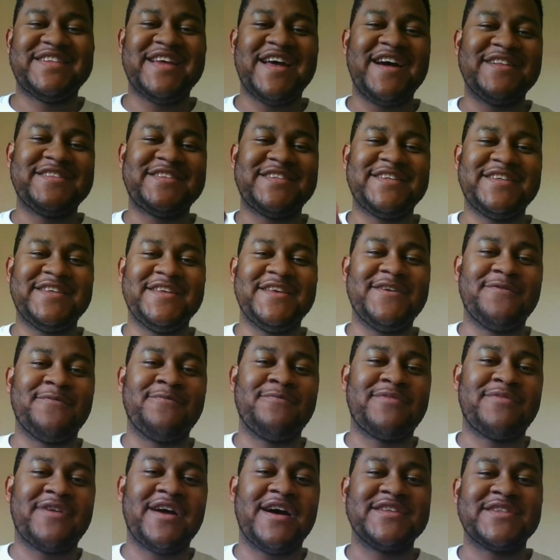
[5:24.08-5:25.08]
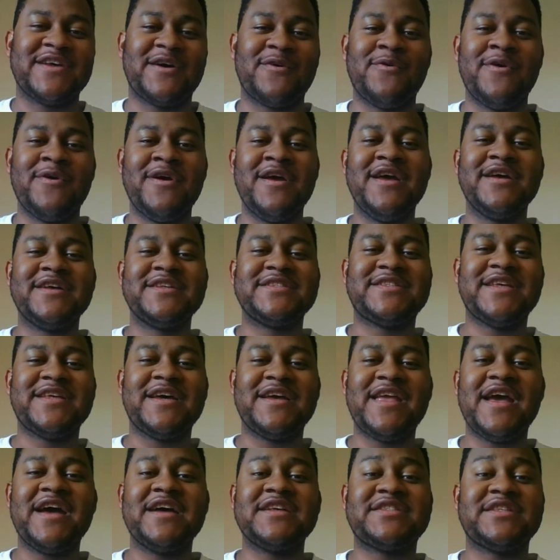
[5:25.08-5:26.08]
Shout out to you, Cuzzo.
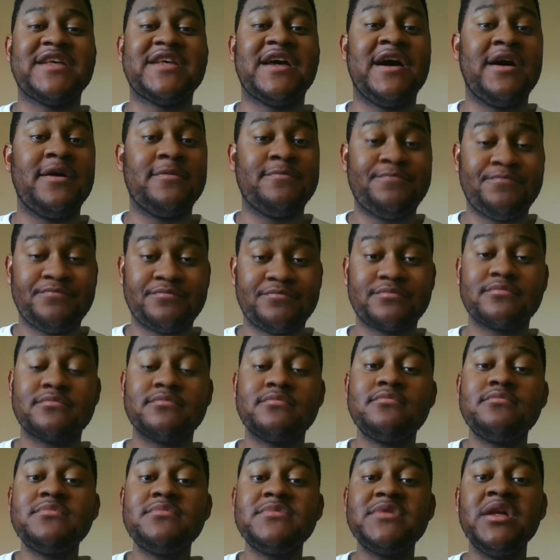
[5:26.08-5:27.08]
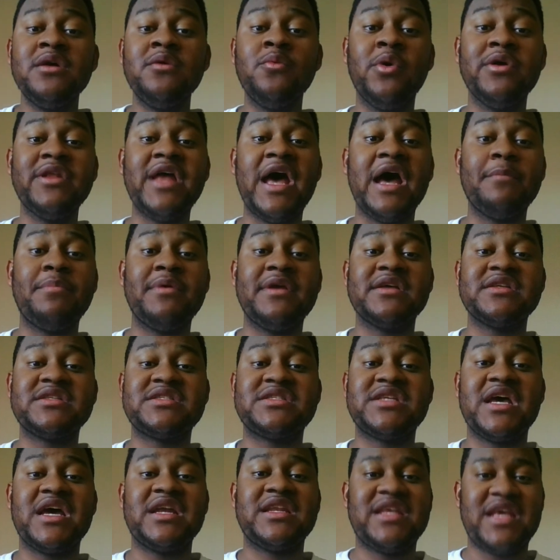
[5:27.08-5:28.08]
So yes, um, with that being
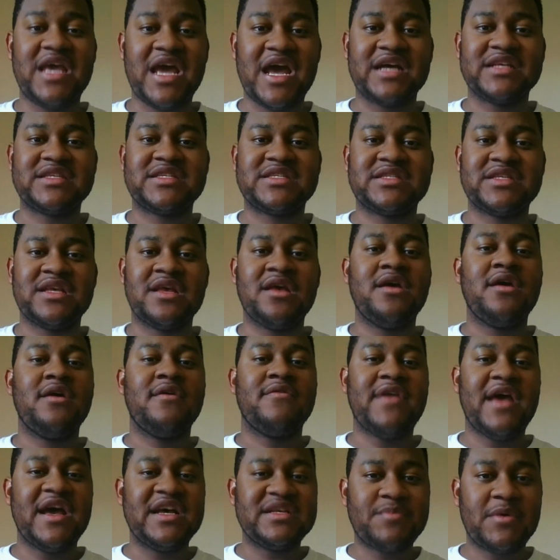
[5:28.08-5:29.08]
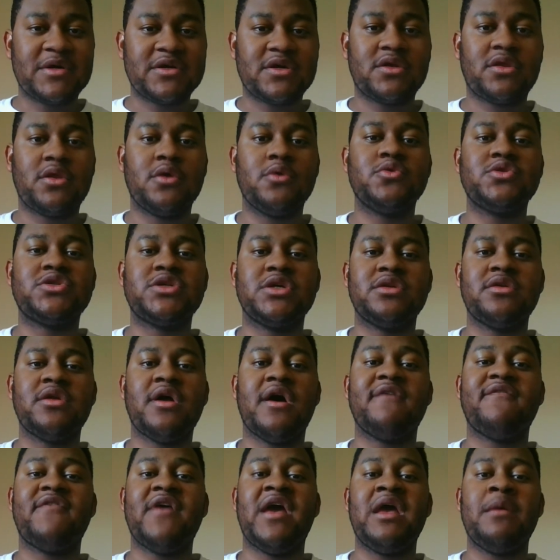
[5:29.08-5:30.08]
said, yes, that's my conclusion
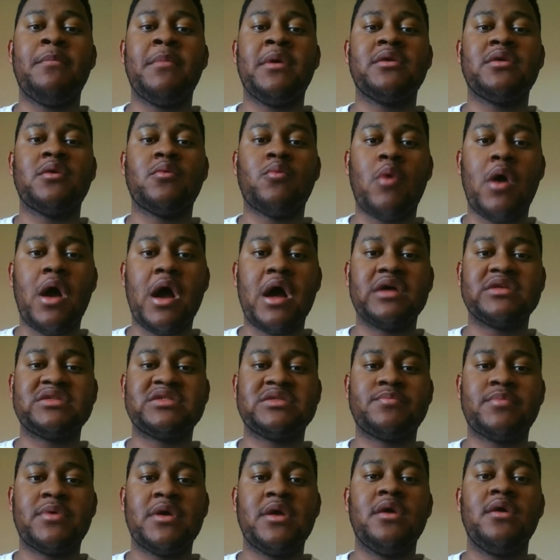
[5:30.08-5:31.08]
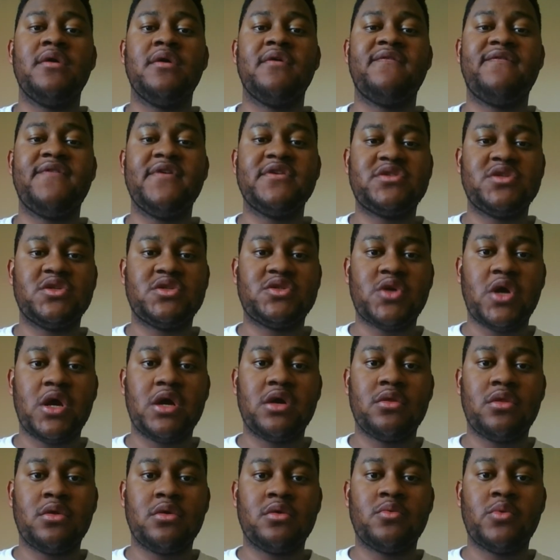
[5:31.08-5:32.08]
of Ant-Man the Wasp Fisher
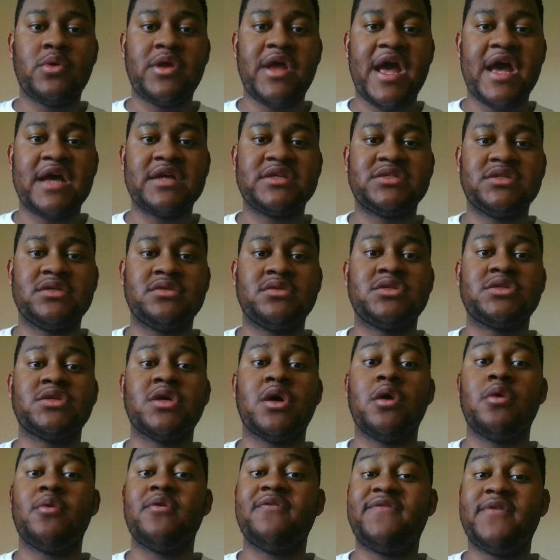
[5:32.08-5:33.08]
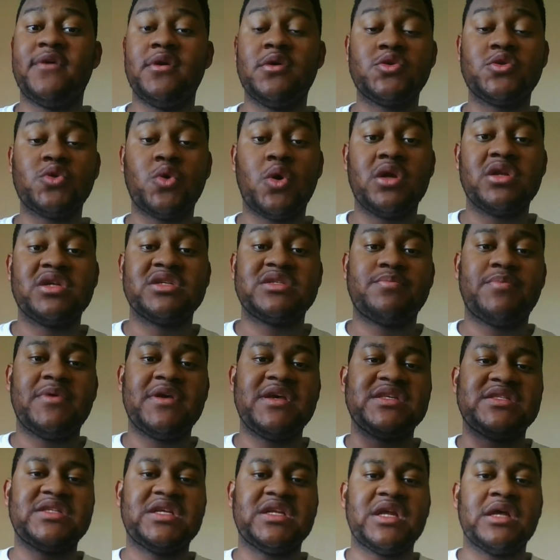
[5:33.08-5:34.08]
Trailer reaction. So if you enjoyed this
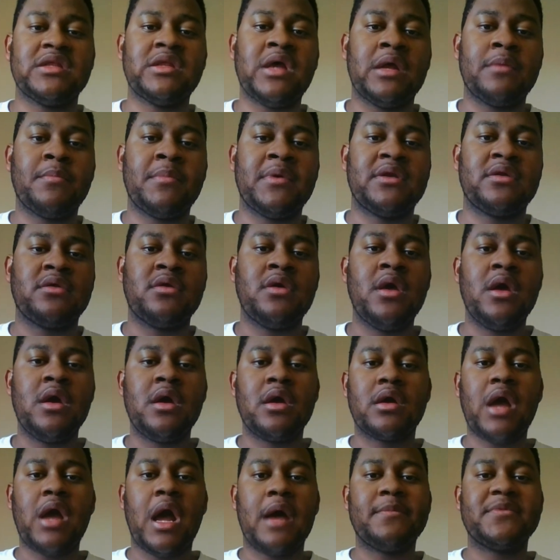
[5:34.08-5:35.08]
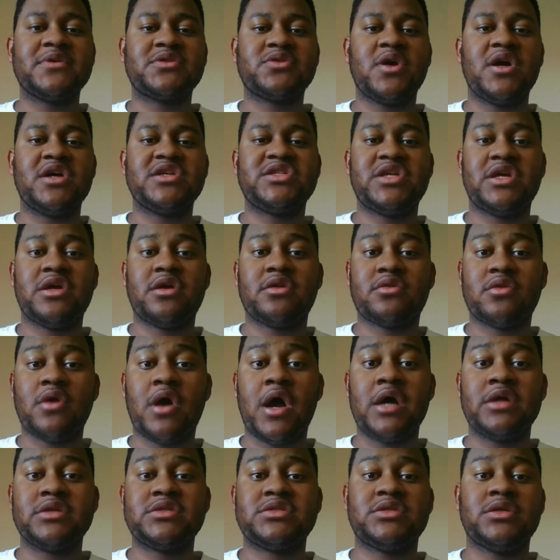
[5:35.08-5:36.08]
piece, hit that like button, comment, subscribe, share your
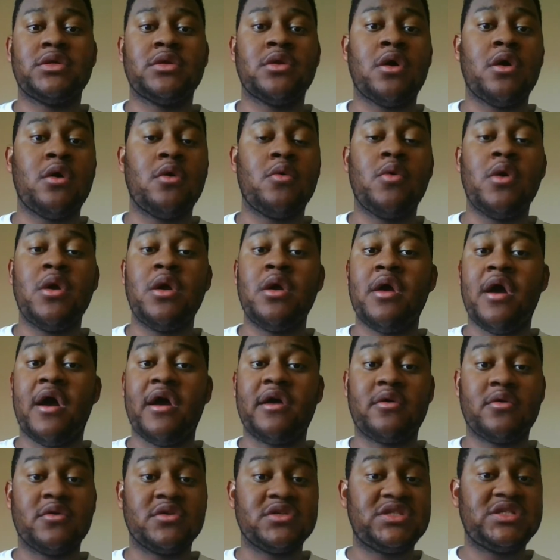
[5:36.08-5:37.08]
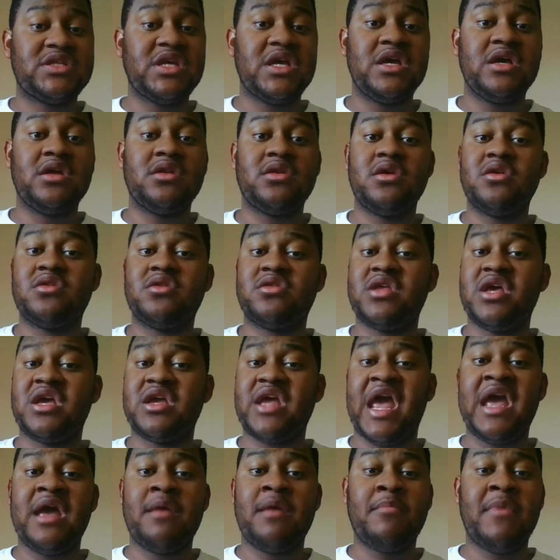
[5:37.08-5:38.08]
thoughts. You know, are you going to see it? Do you
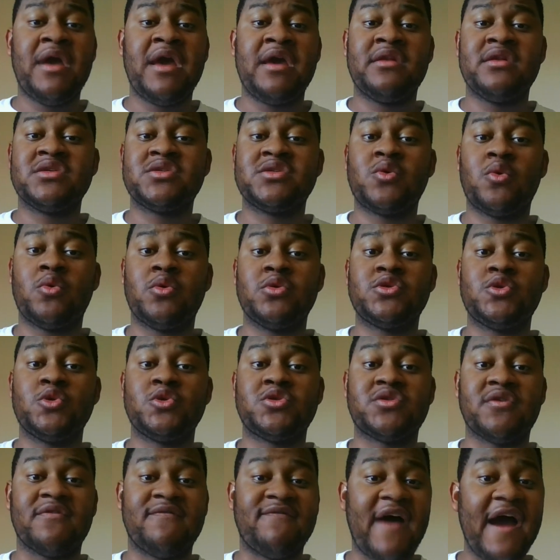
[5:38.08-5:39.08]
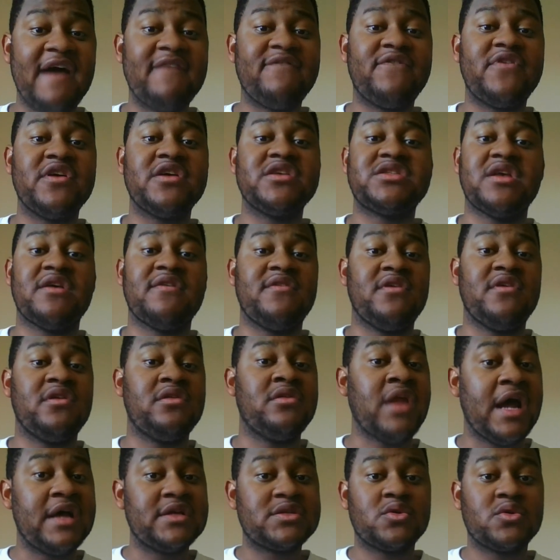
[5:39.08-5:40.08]
think Ant-Man is going to survive this? Is he
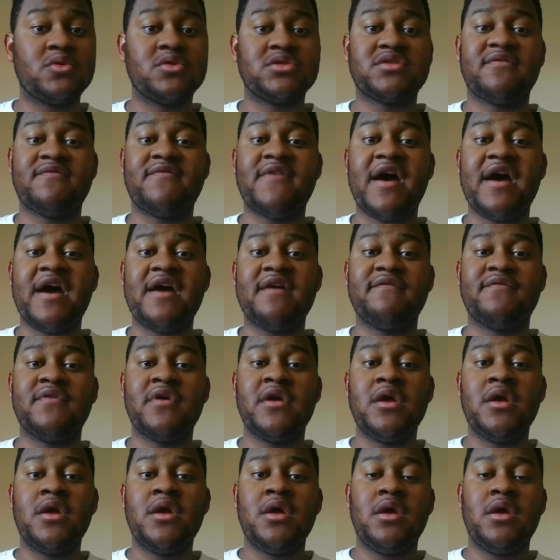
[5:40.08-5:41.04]
not going to survive?